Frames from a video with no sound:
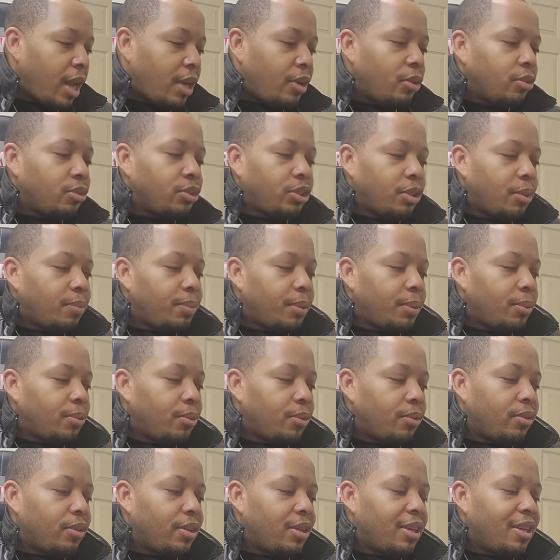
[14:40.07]
I know some
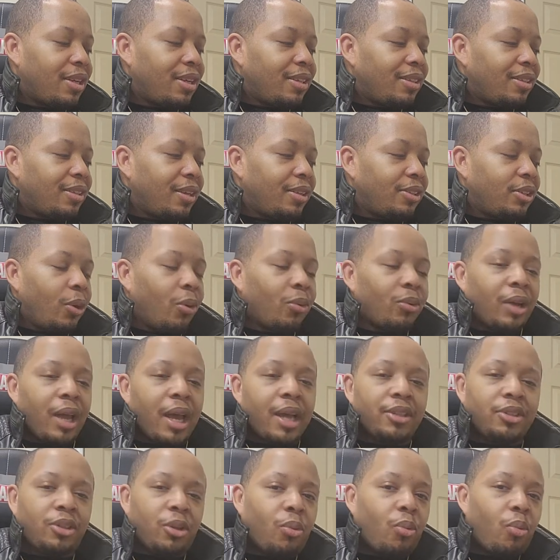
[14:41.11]
people don't
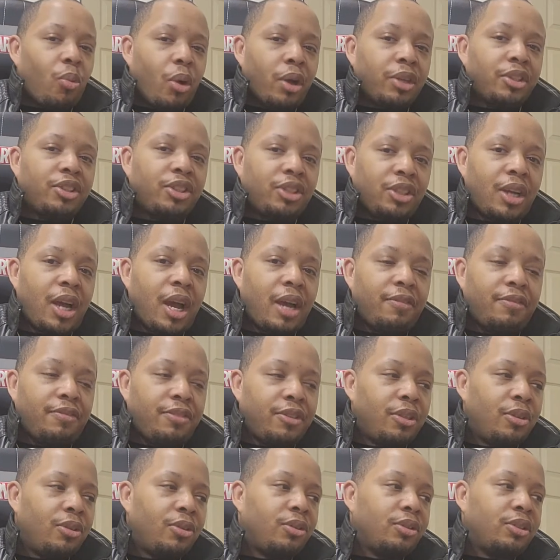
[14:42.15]
like the one-shot
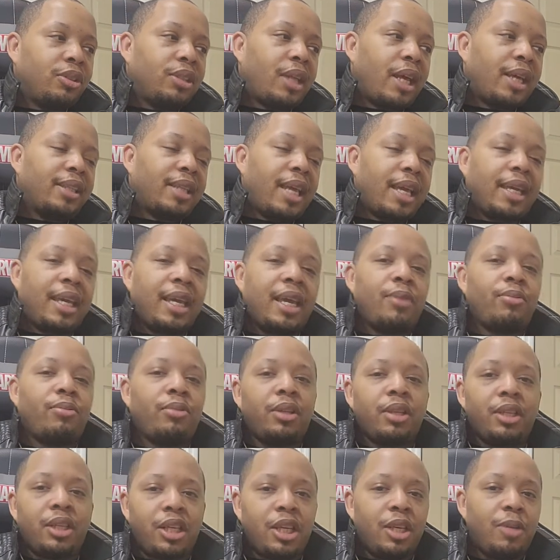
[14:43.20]
feel. It's like they can't
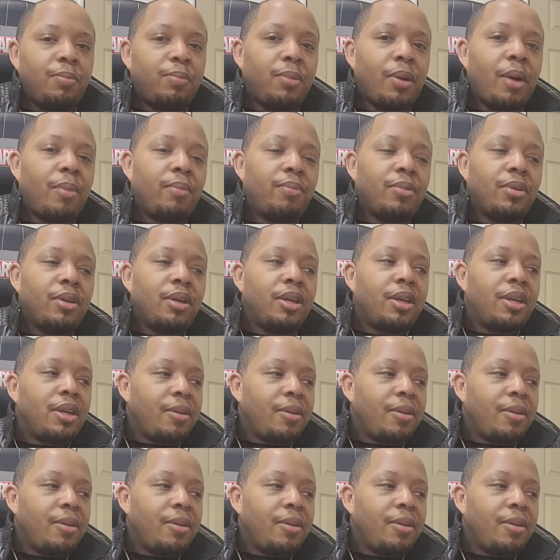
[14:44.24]
really keep up.